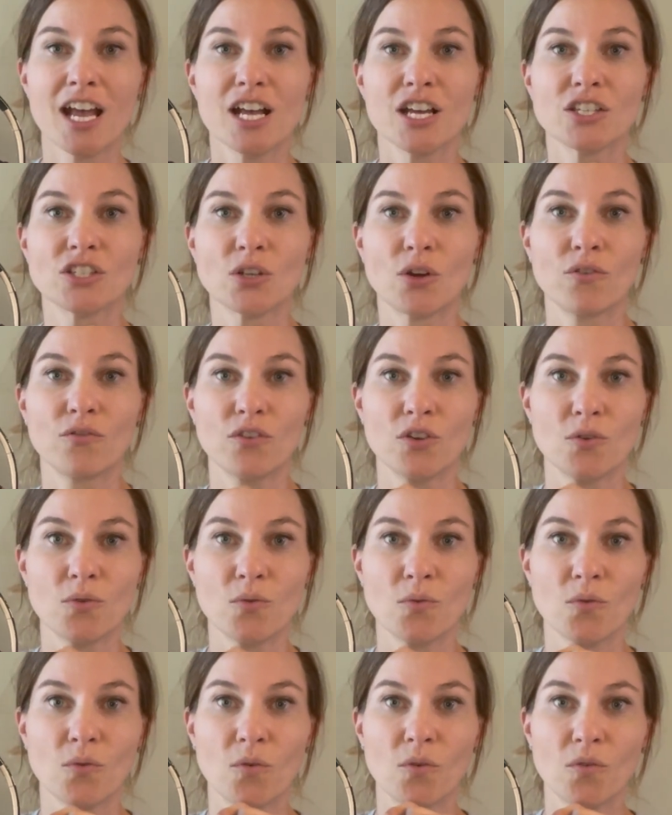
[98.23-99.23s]
So if
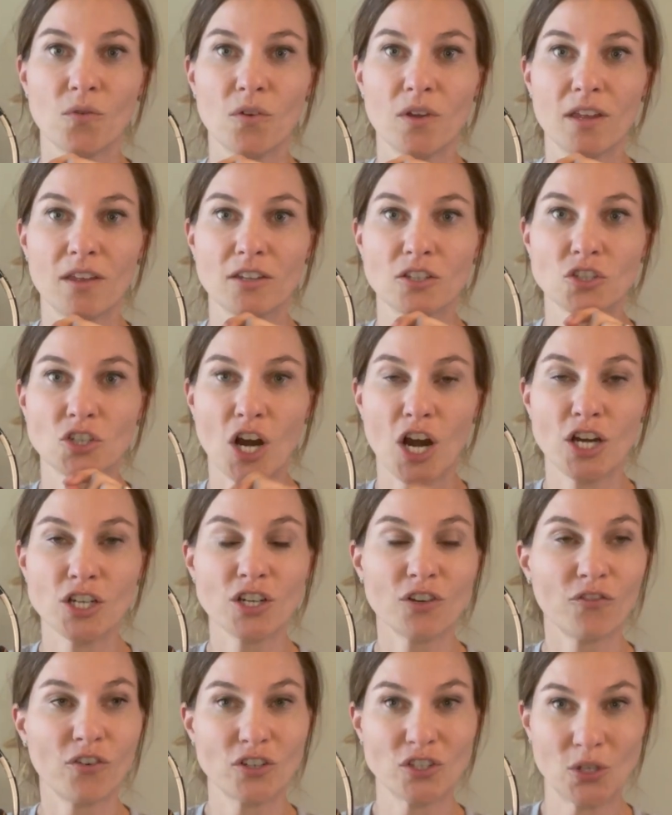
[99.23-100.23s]
you charge
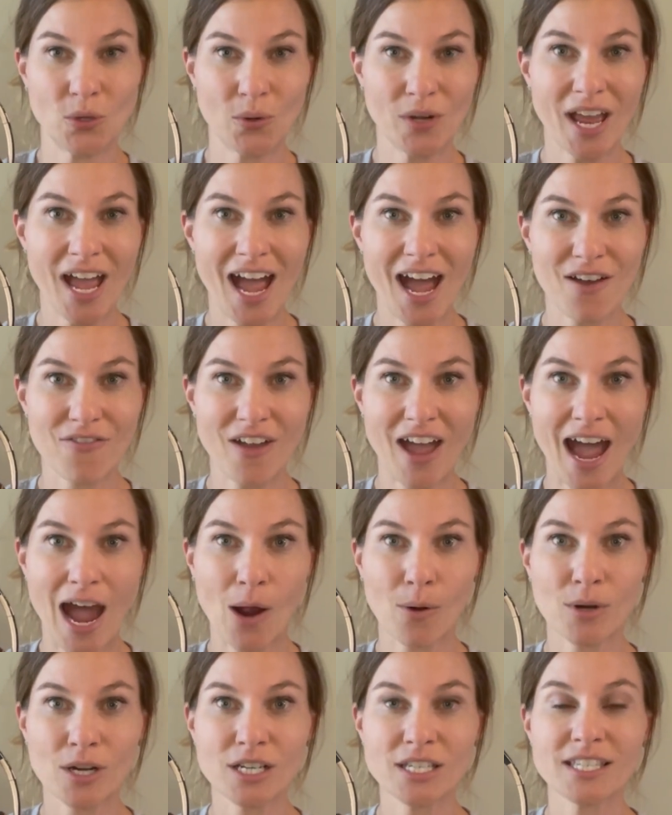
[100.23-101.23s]
it for 2.5
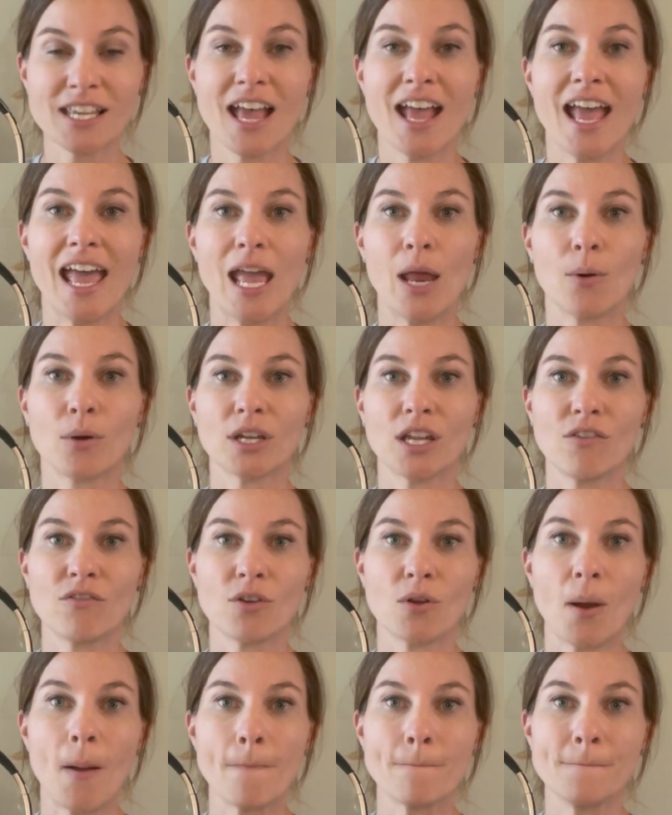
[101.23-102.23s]
hours, it'll give
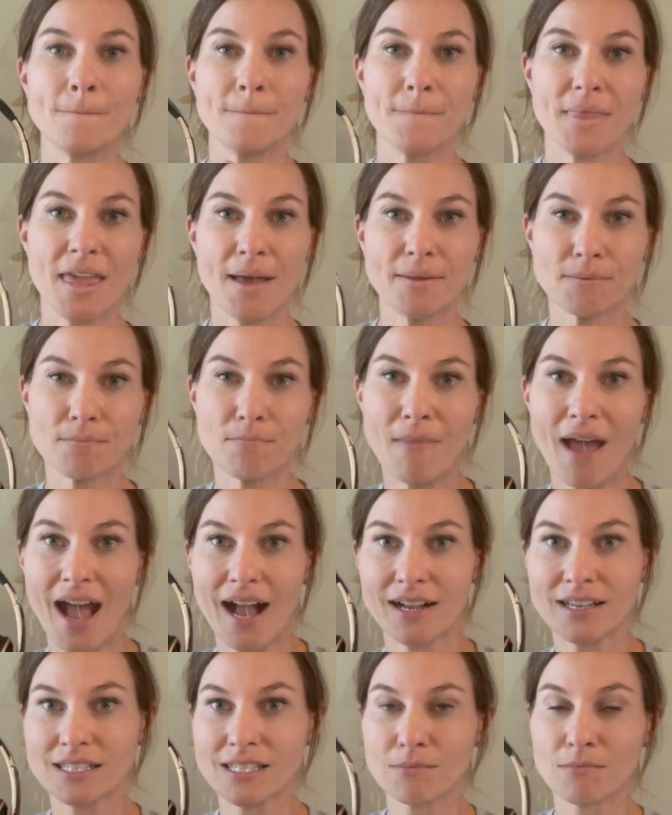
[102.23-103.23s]
you a
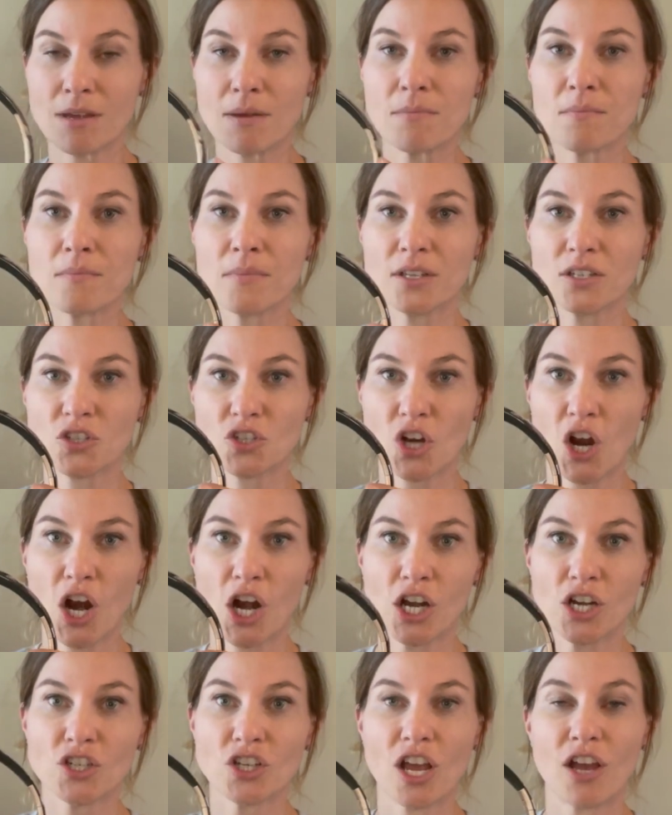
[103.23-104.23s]
maximum
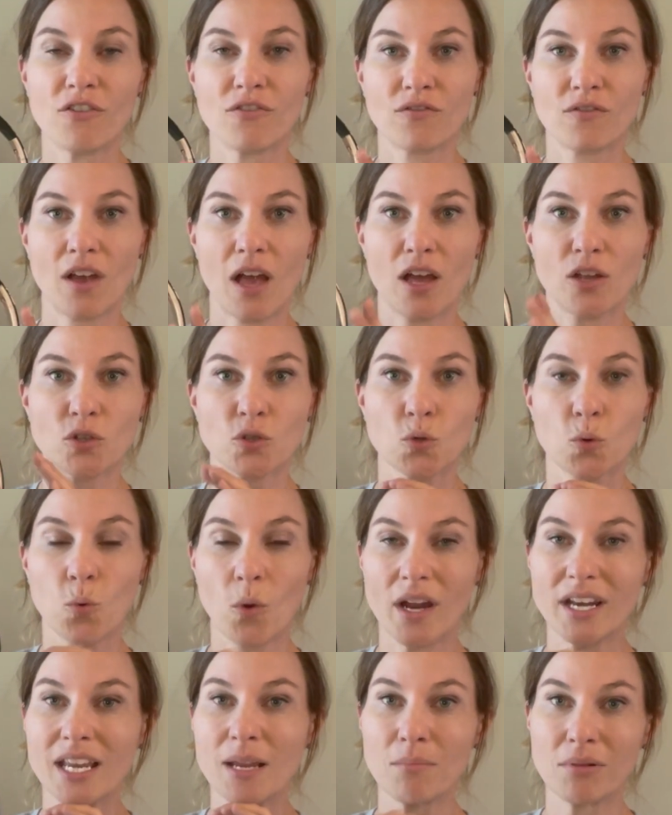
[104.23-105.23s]
charge of
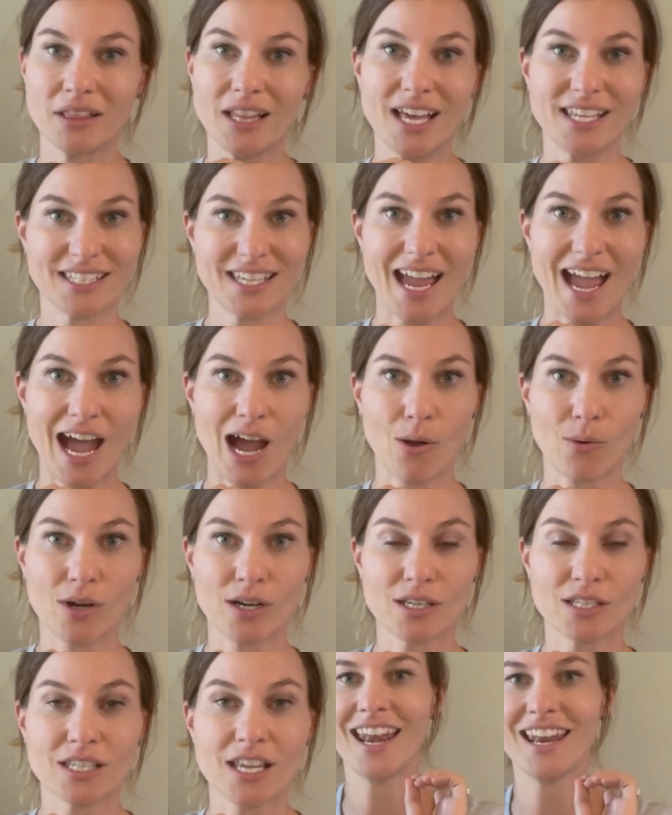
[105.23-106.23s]
20 plus
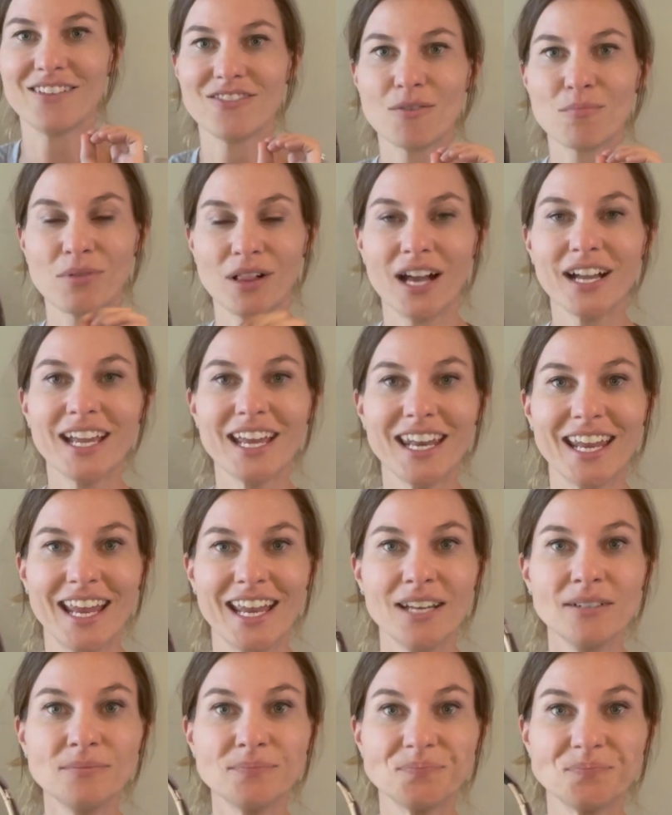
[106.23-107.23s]
hours. And if you plug it
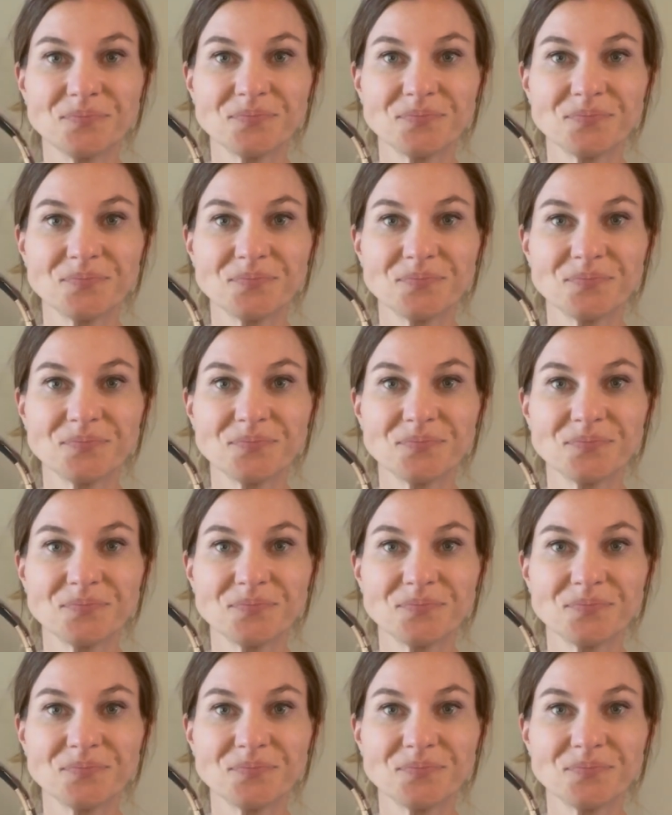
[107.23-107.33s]
in